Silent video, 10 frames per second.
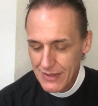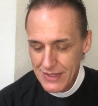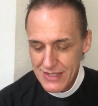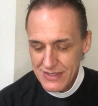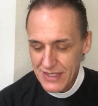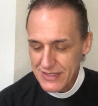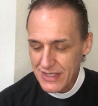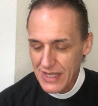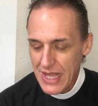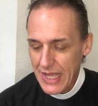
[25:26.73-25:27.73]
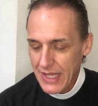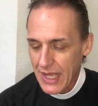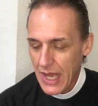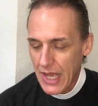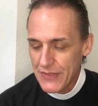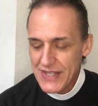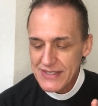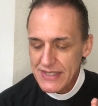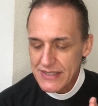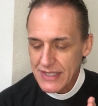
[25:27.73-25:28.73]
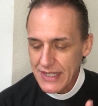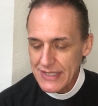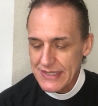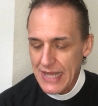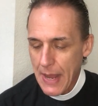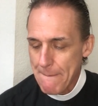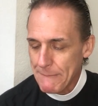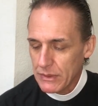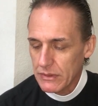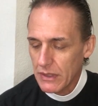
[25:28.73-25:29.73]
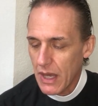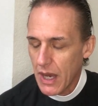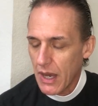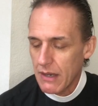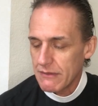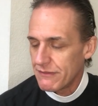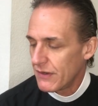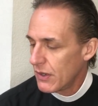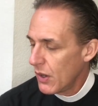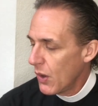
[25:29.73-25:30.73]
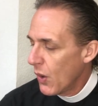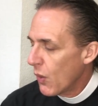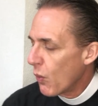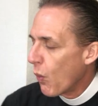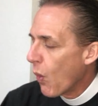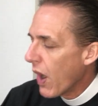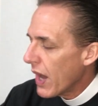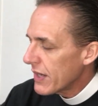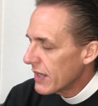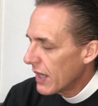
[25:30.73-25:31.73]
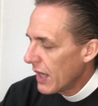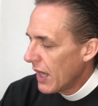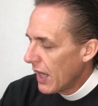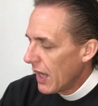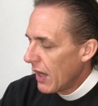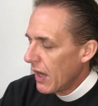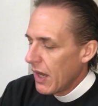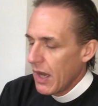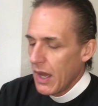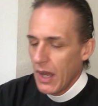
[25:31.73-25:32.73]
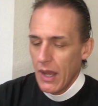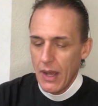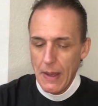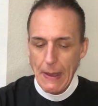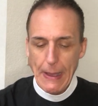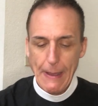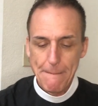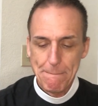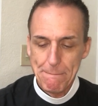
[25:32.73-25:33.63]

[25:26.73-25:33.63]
this is like this is an example of what um,